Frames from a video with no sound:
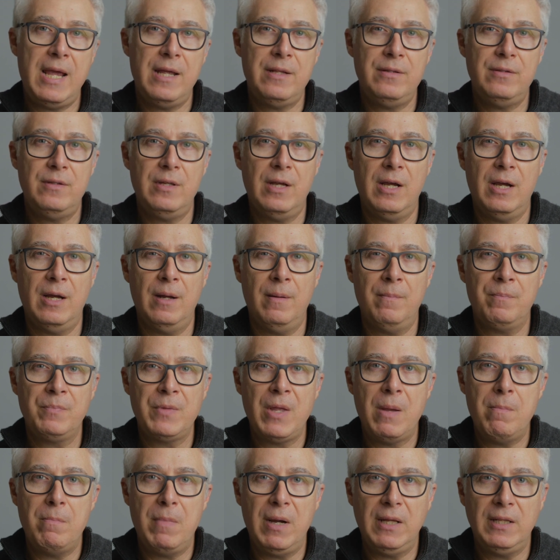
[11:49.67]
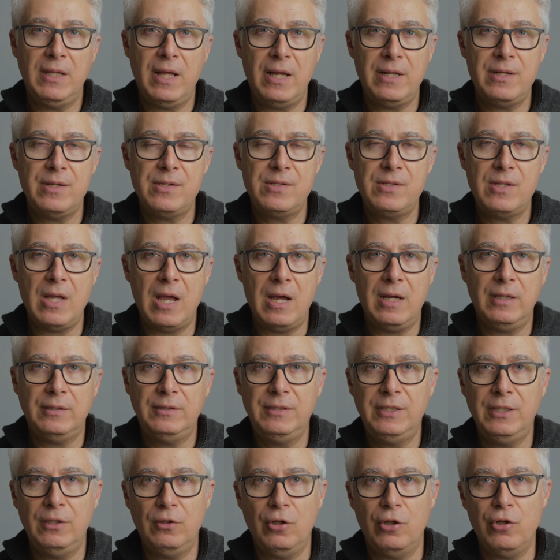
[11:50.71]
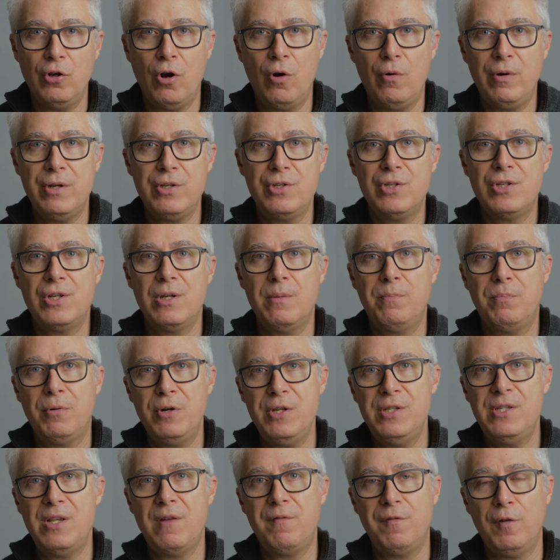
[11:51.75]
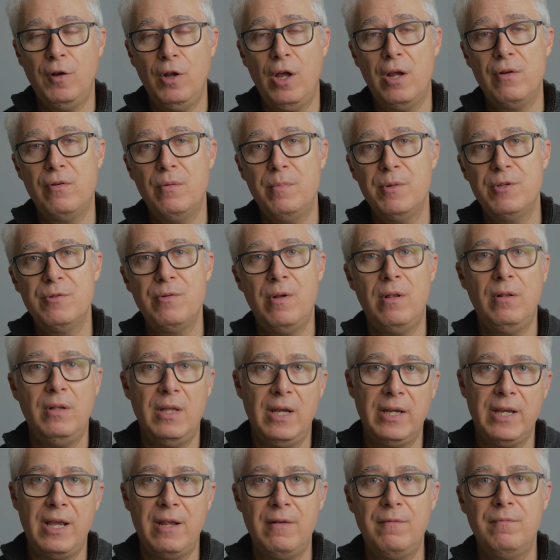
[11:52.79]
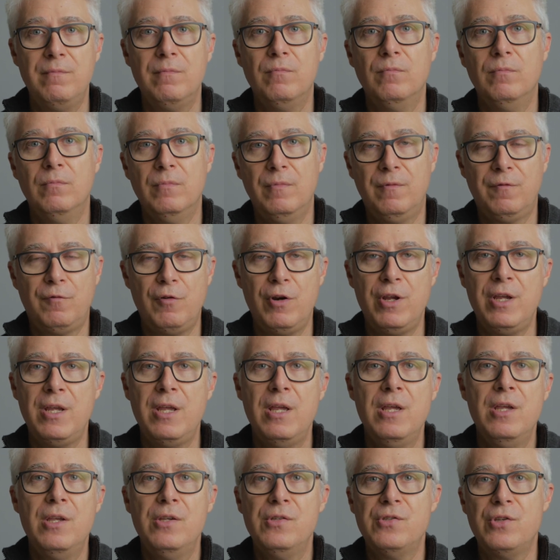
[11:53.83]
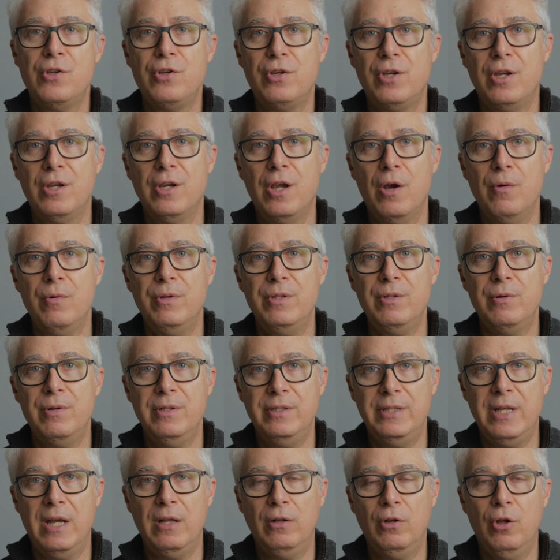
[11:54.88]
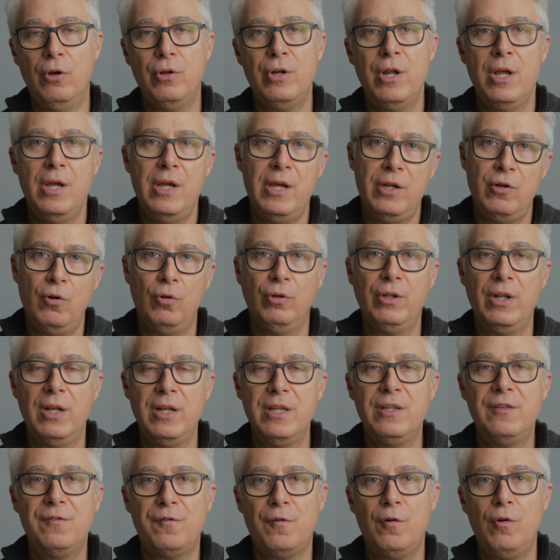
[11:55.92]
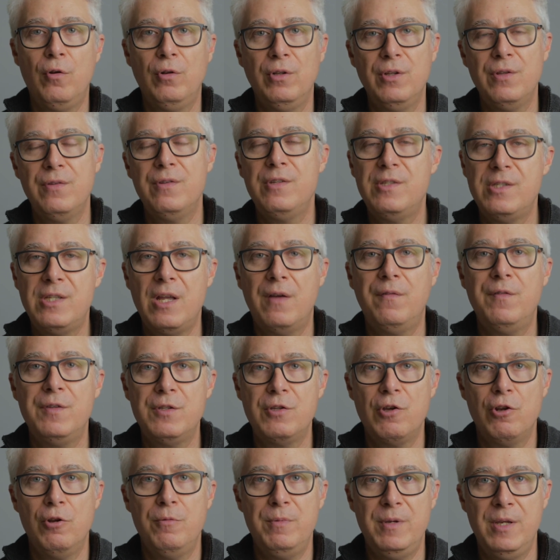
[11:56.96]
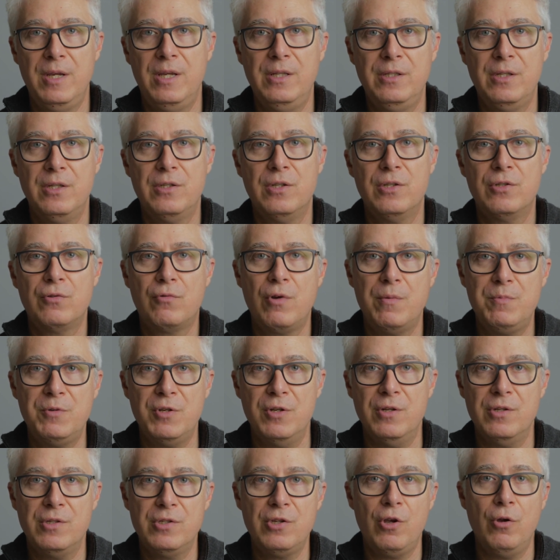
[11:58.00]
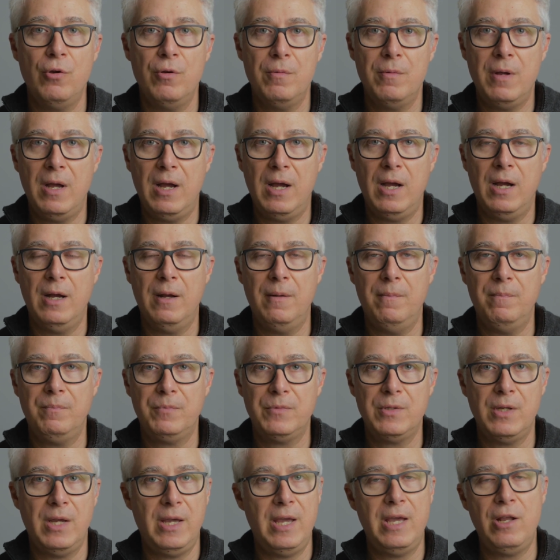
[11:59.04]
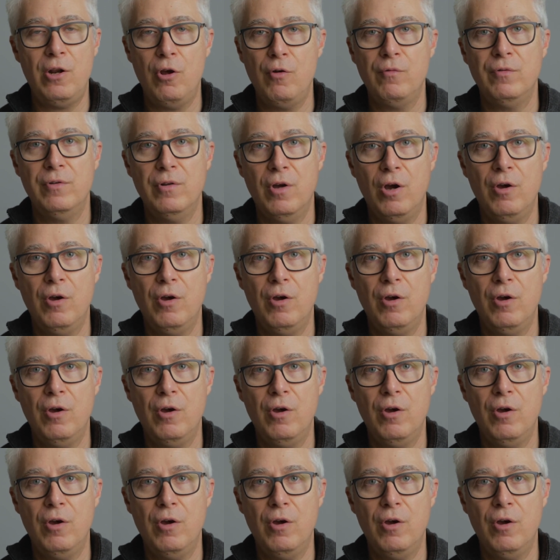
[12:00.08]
And um, my latest uh, teal and orange preset for Lightroom as well, again, free. So you can go in there and download. And all the links for all of this stuff is going to be in the description. So um, head over,